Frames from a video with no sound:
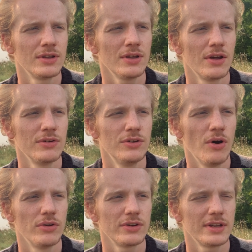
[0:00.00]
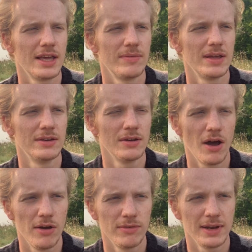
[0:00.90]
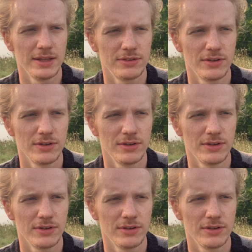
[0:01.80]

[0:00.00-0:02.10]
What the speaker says: know, not give in overly